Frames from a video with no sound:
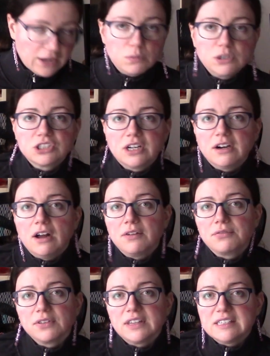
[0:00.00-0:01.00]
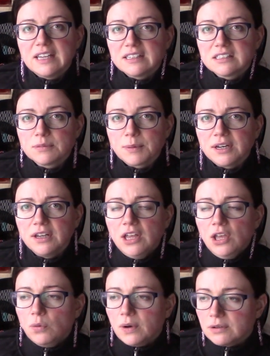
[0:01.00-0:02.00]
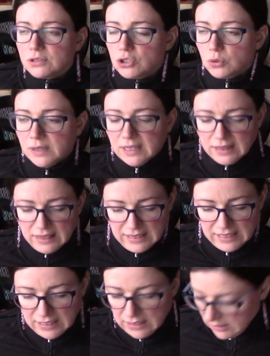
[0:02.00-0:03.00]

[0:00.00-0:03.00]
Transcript: I will shut it off for the test. But when I was doing the